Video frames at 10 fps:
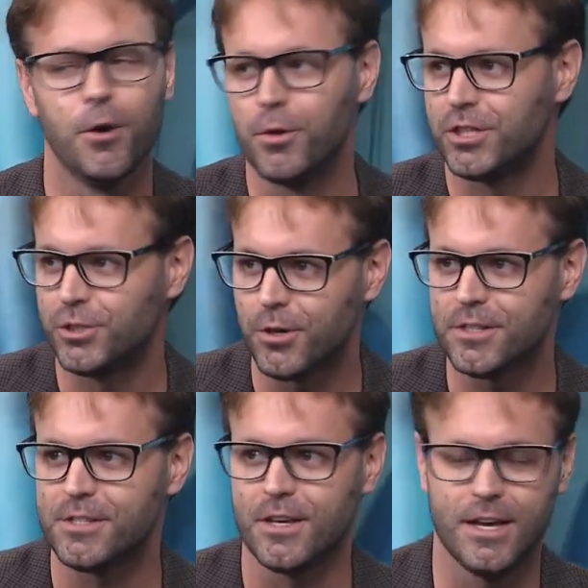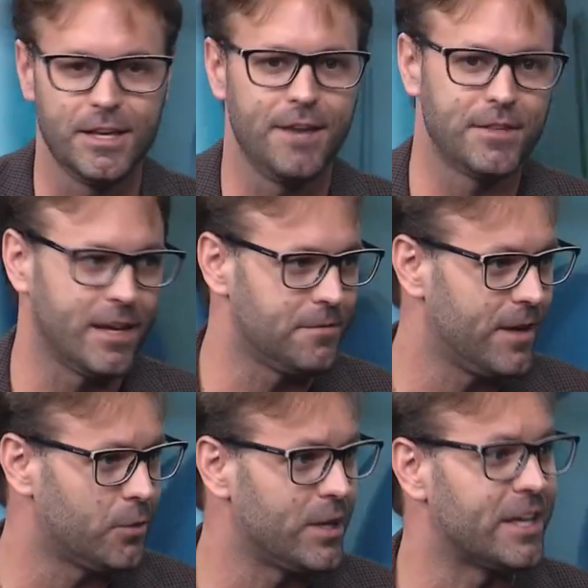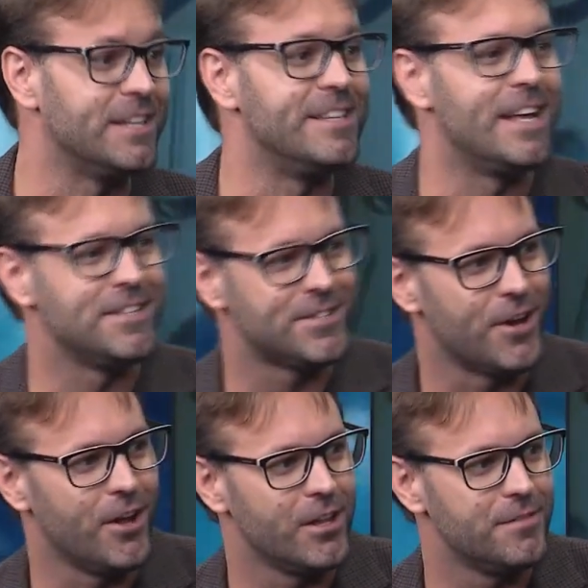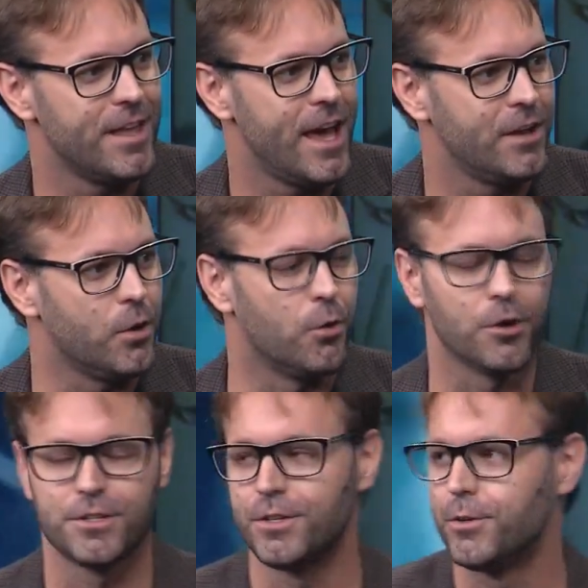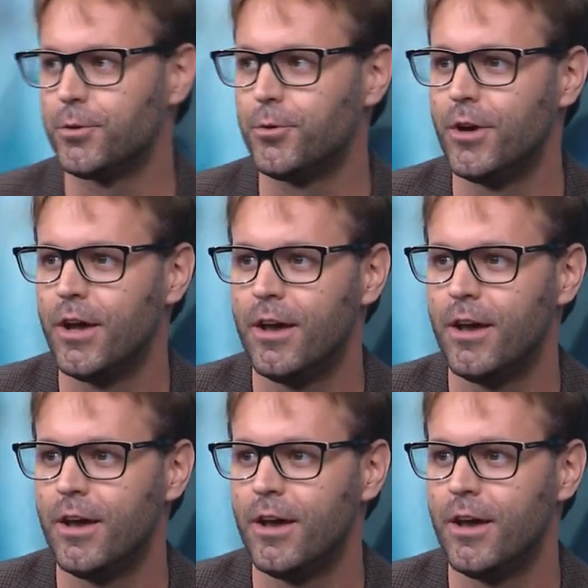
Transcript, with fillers: With shorts, you have to kind of find a way to condense all of that, or to,